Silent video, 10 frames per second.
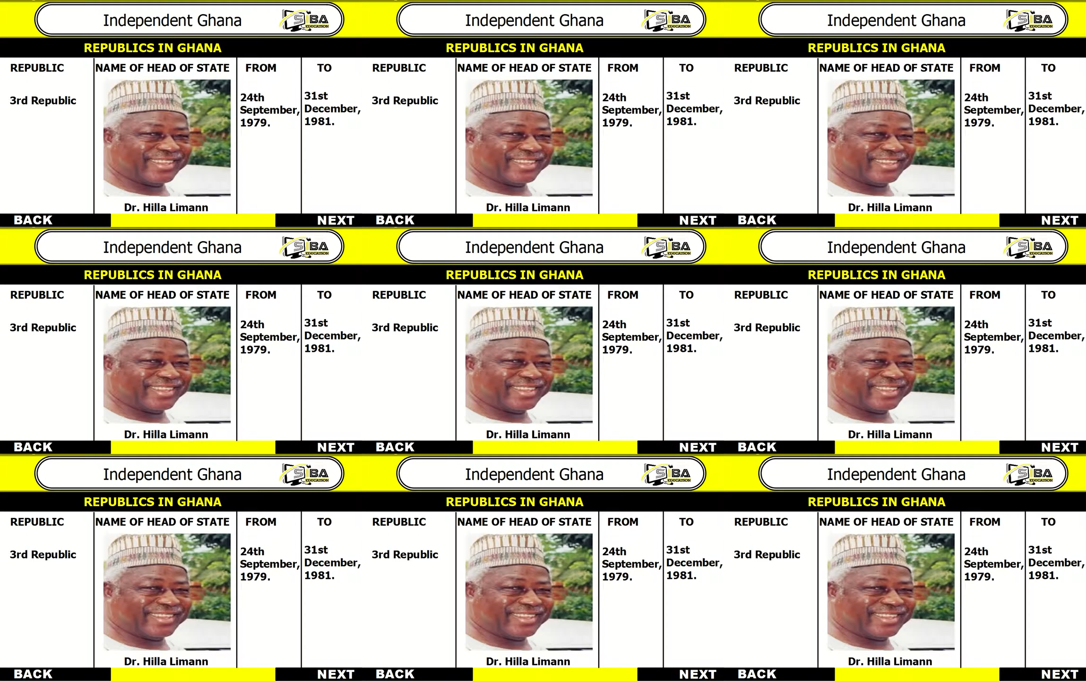
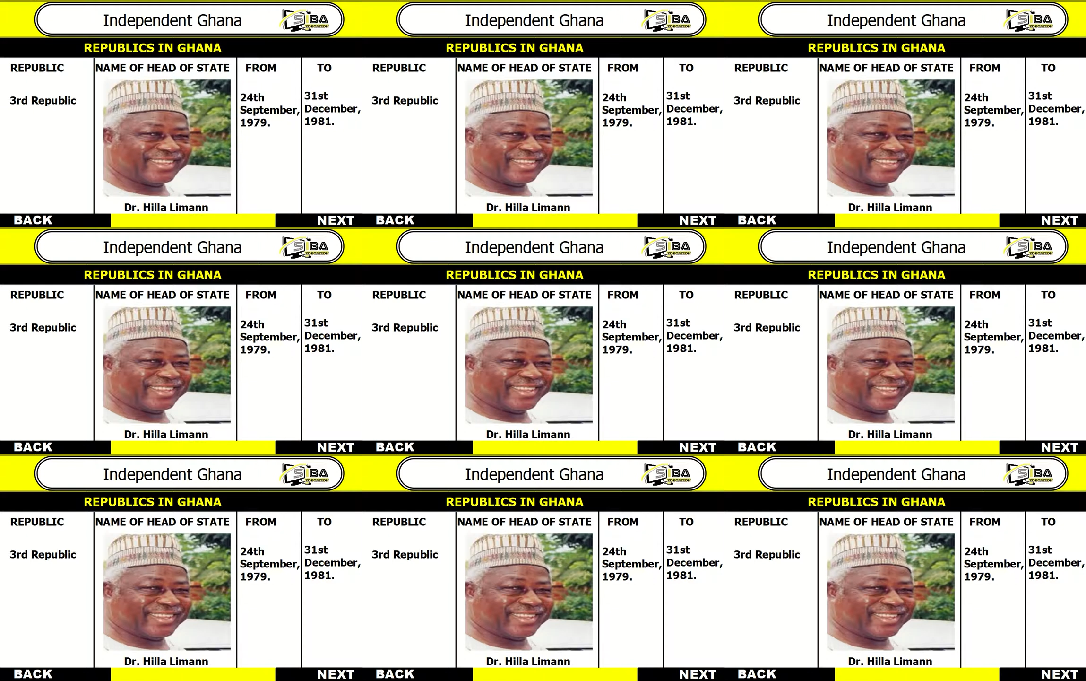
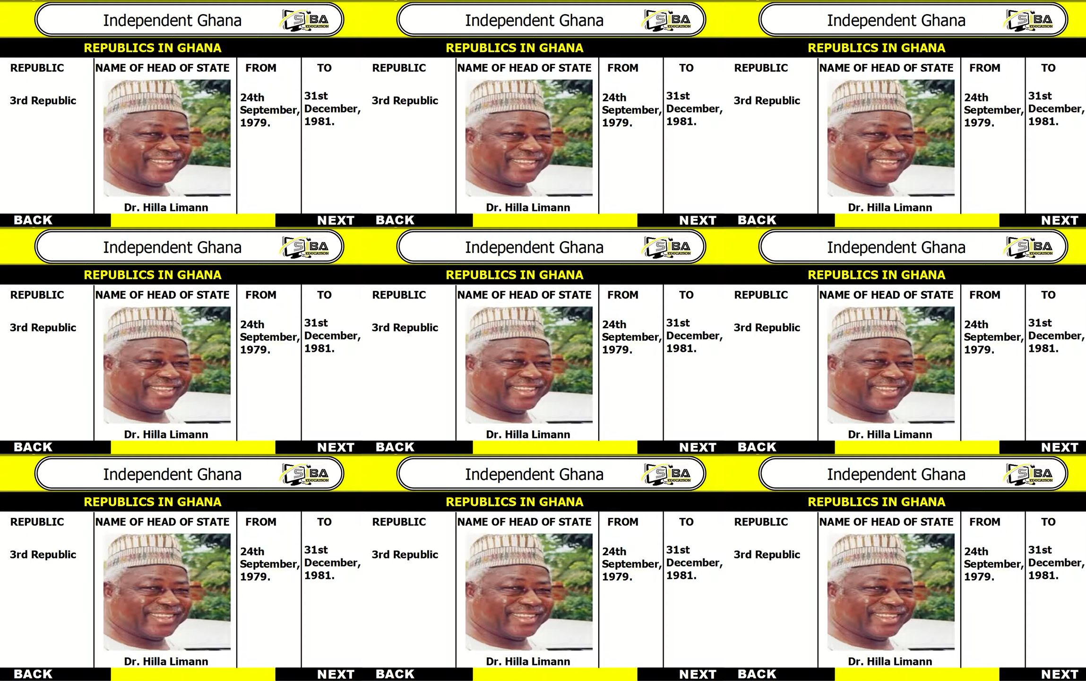Nobody speaks.